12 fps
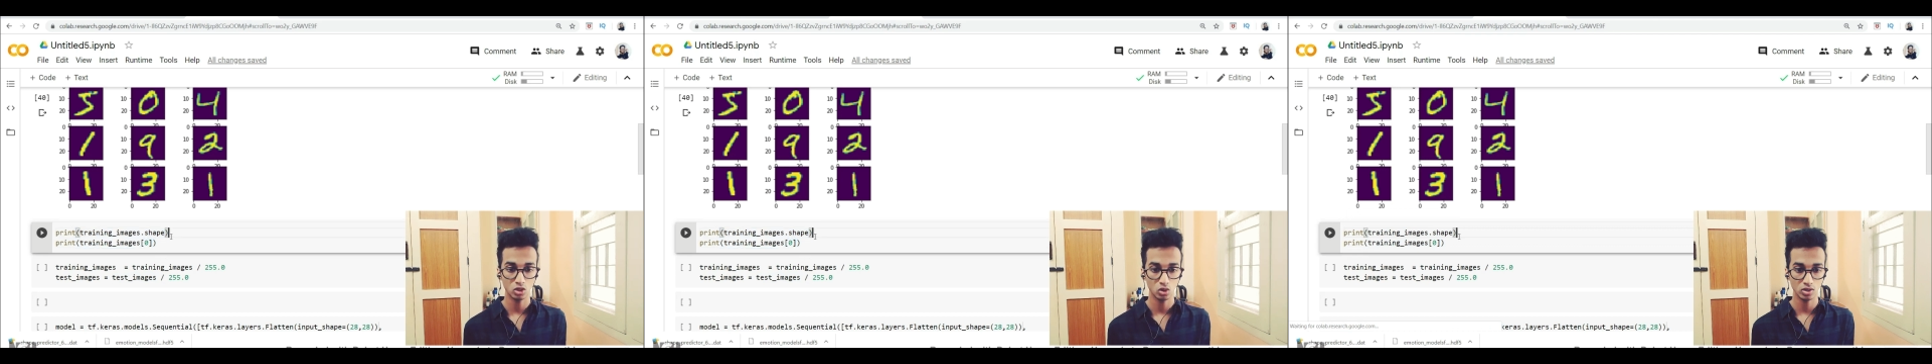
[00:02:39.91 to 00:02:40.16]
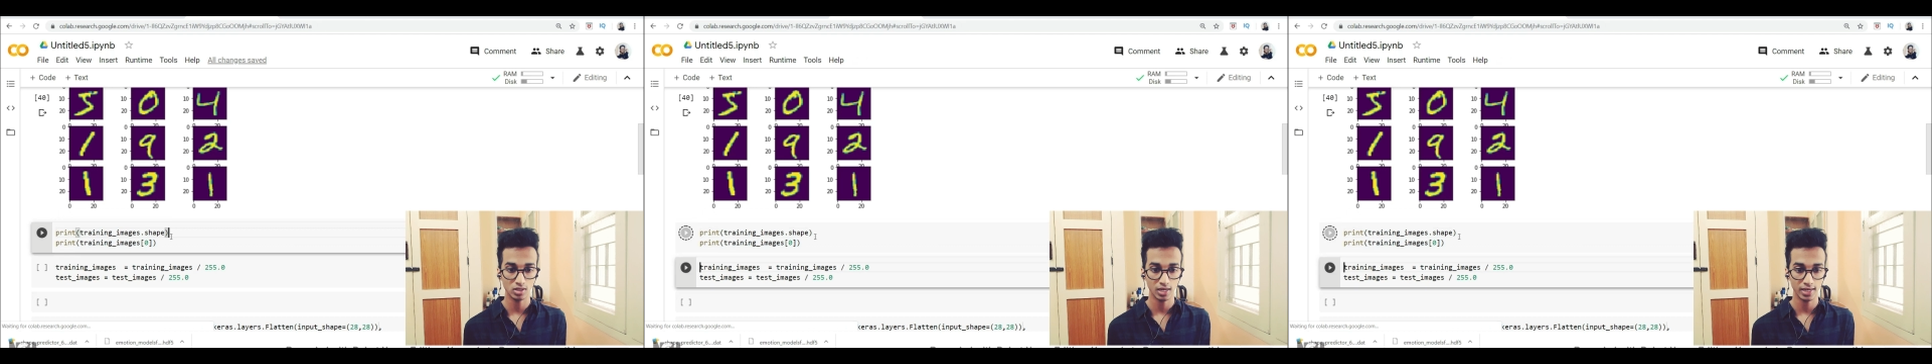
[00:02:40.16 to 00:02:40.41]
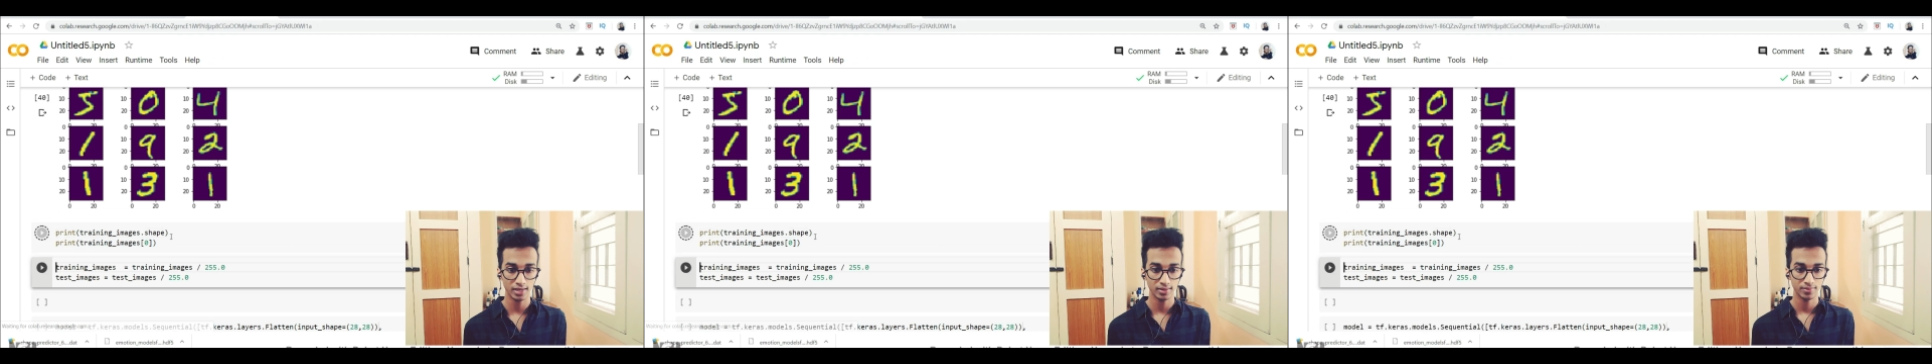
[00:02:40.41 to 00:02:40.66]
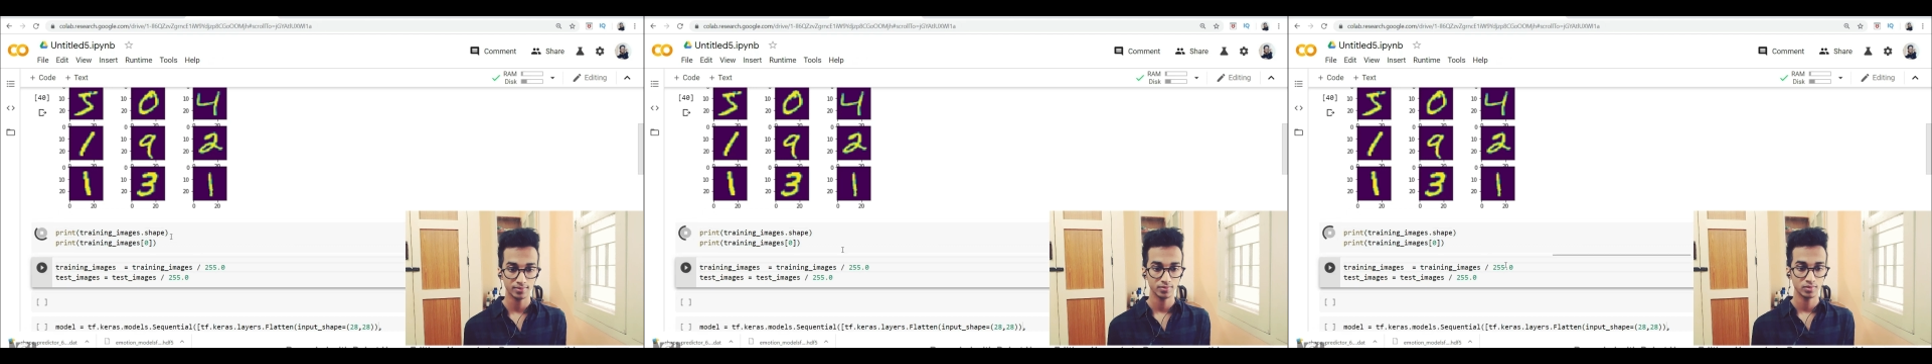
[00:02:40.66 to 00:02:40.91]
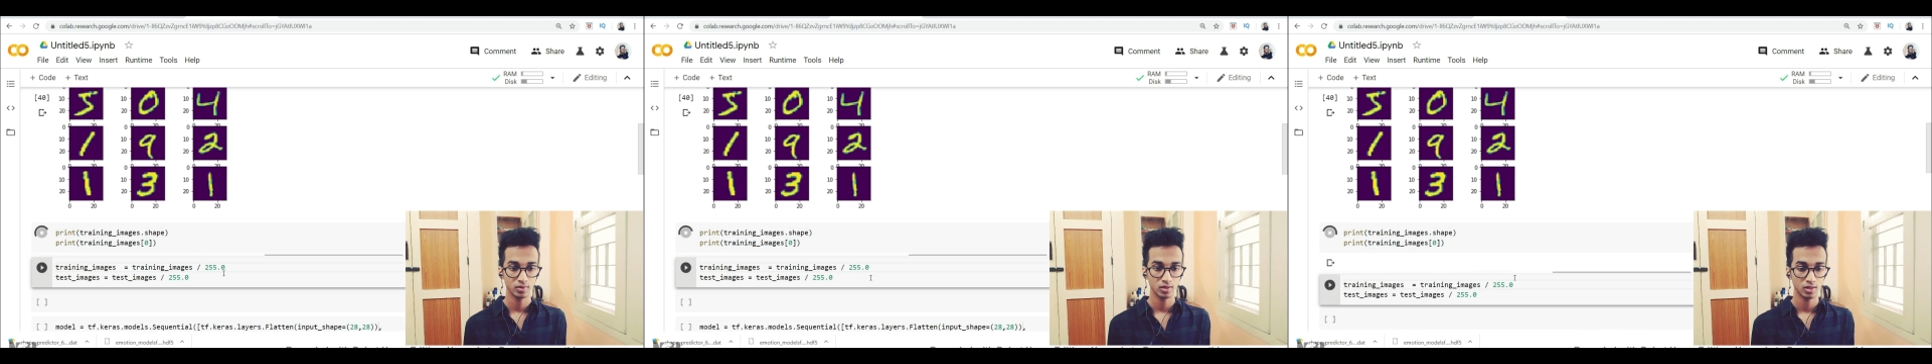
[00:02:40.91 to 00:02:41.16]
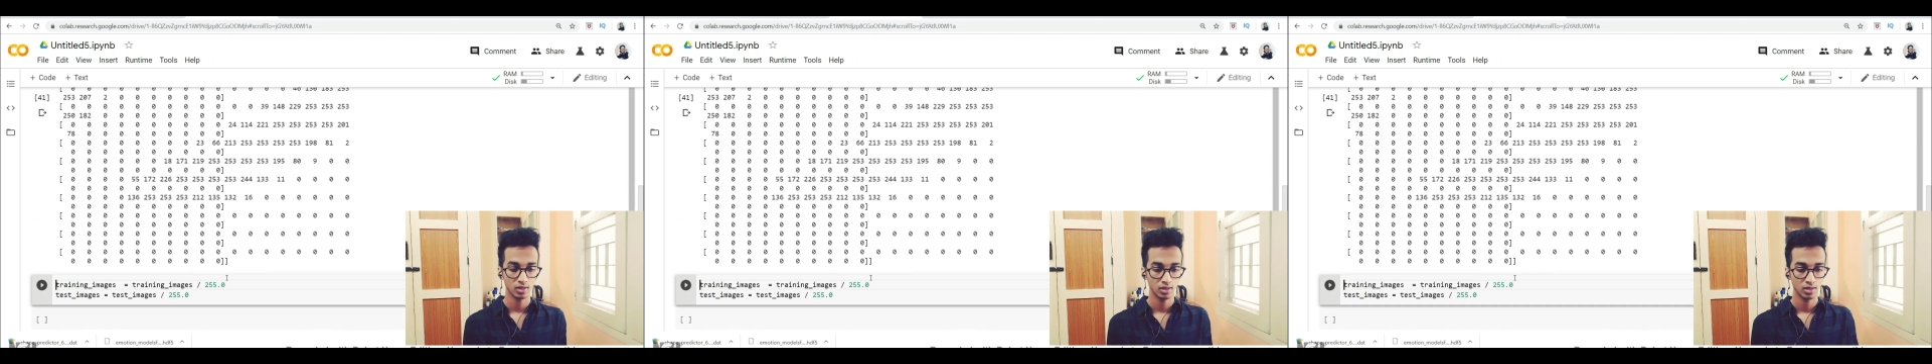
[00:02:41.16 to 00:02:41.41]
looks like.
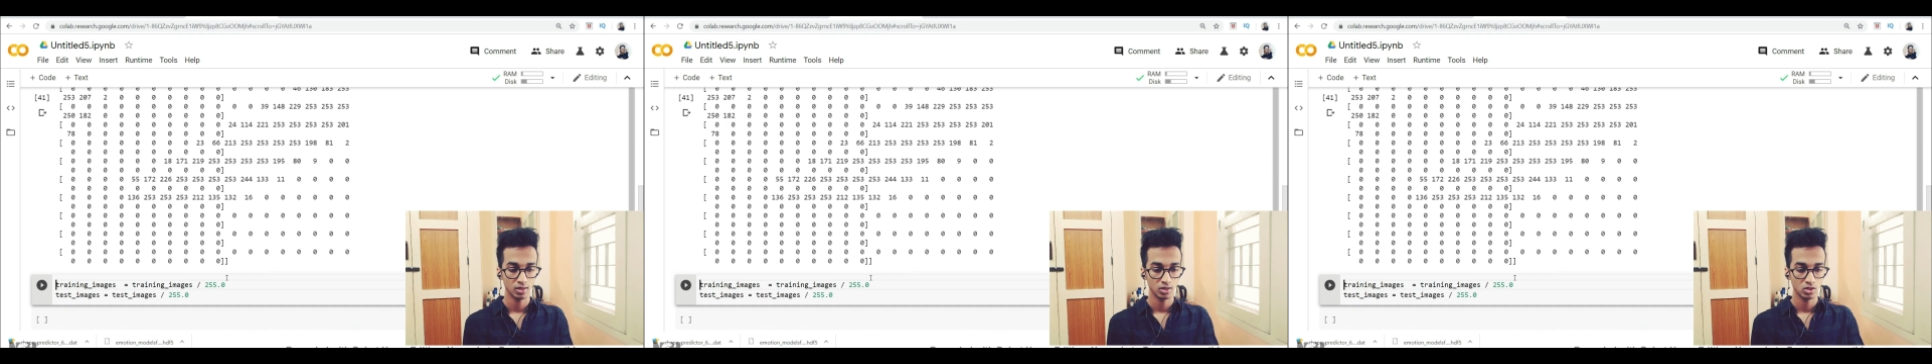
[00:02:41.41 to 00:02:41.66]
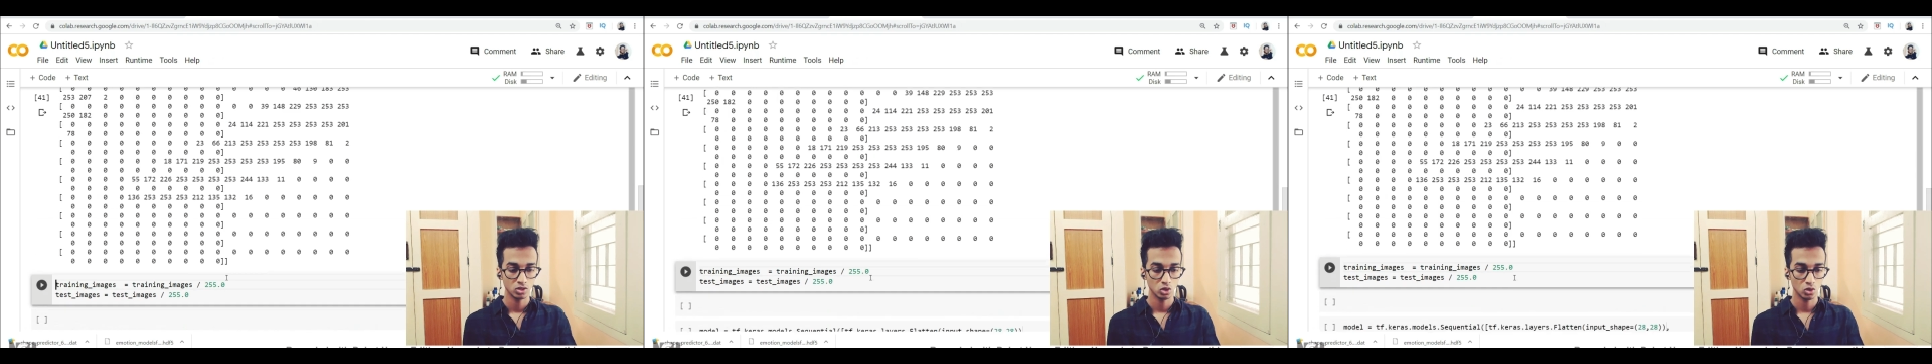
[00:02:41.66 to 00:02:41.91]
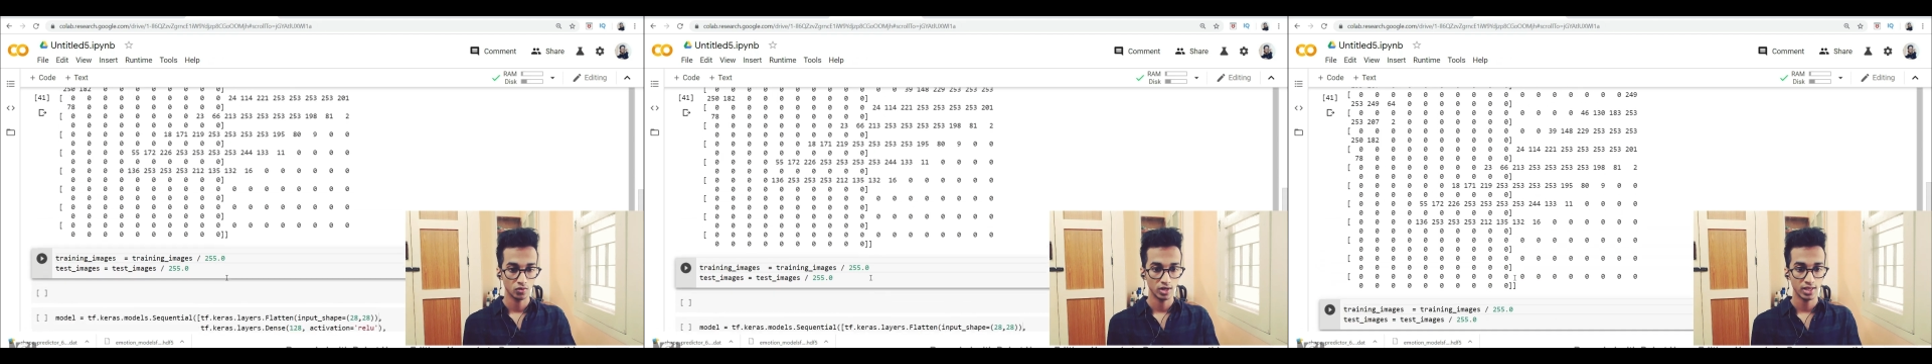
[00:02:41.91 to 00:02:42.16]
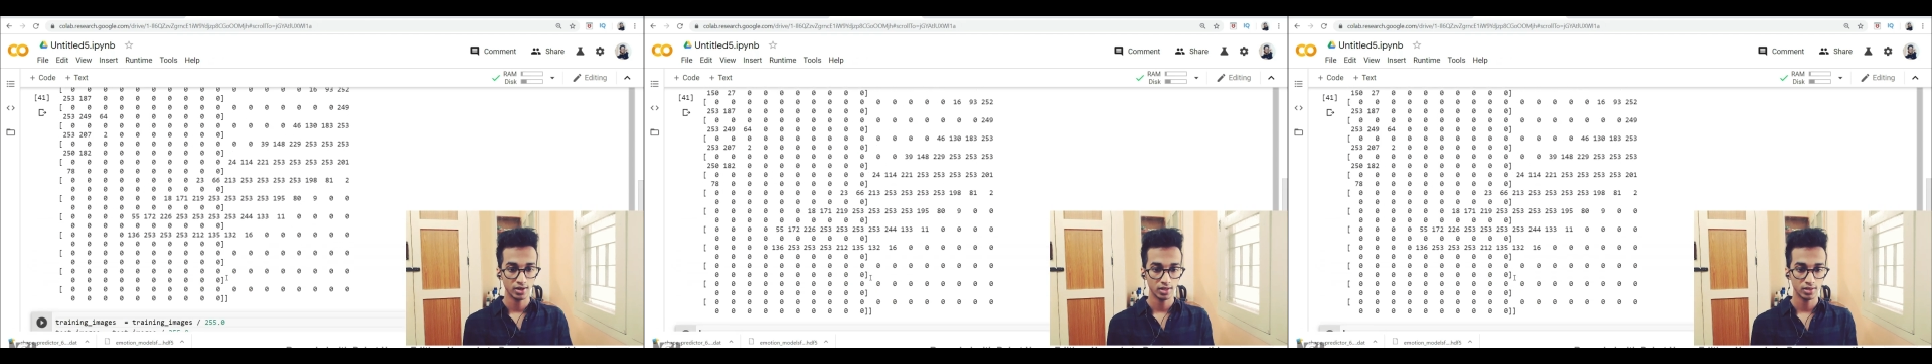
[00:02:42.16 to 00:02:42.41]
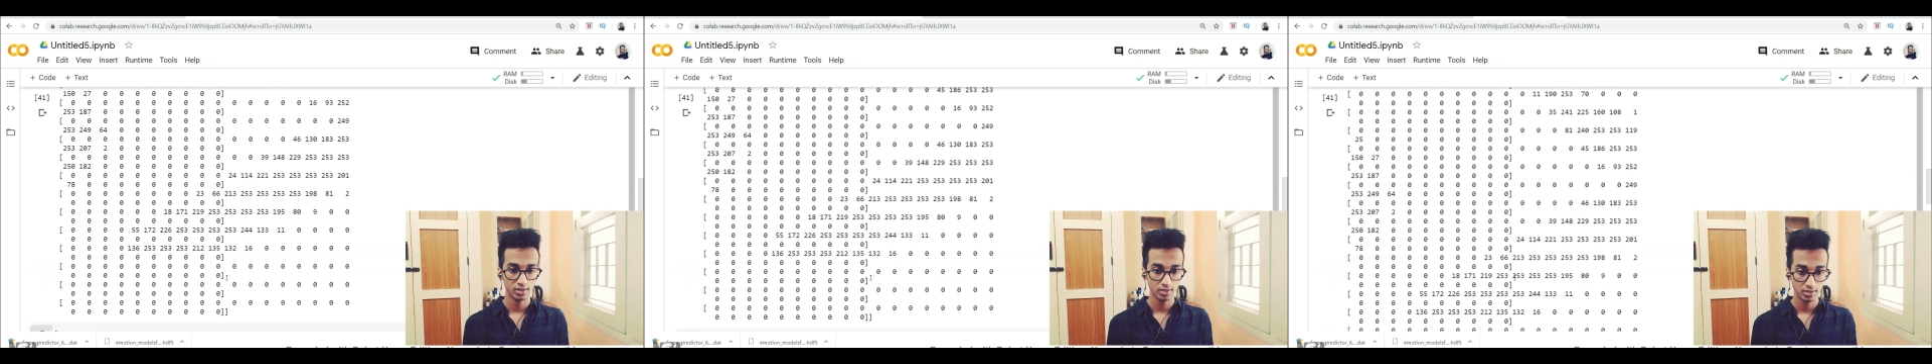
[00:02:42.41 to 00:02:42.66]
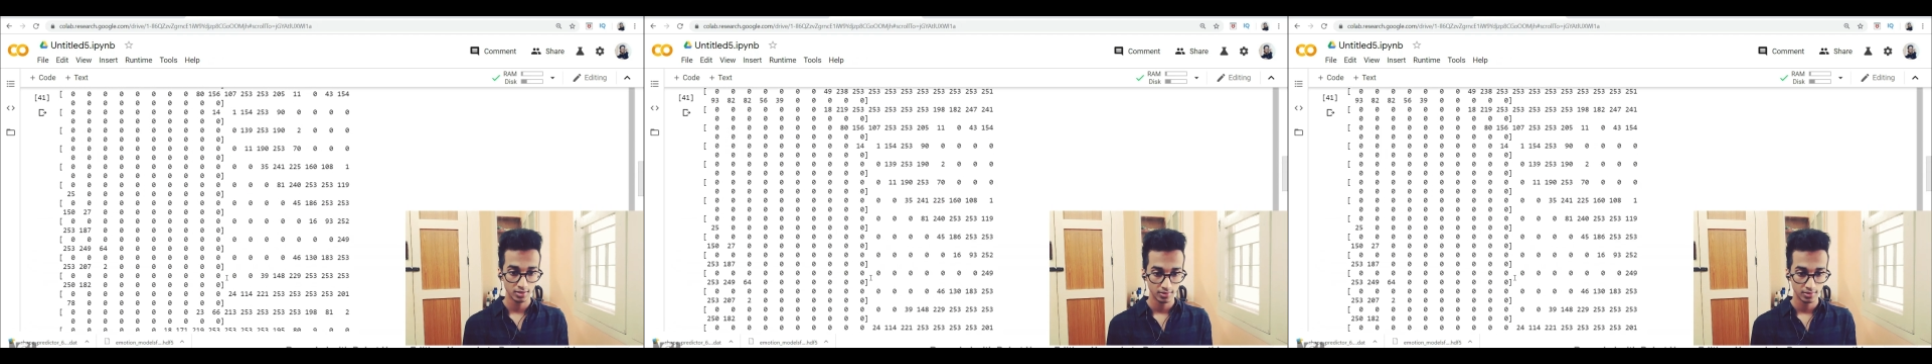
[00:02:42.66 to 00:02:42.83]
So when I run this,